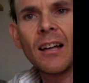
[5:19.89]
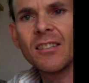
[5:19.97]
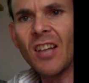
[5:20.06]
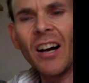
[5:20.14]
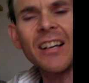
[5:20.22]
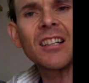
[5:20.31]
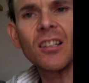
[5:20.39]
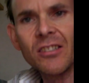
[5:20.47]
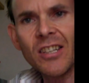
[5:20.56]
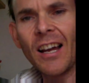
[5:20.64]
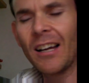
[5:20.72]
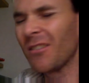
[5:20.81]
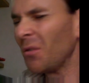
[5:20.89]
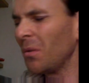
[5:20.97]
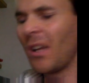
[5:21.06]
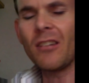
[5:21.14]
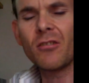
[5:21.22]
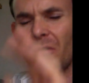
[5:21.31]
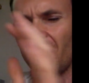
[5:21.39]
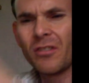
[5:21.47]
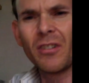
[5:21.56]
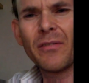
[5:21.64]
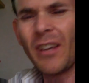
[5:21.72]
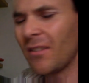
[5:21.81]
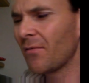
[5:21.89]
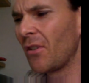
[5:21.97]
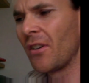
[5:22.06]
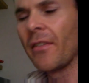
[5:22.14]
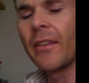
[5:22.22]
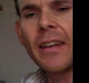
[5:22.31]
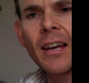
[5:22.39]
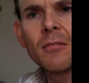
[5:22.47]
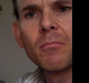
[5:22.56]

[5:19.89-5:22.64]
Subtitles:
title tags, all that sort of stuff. That's for another day.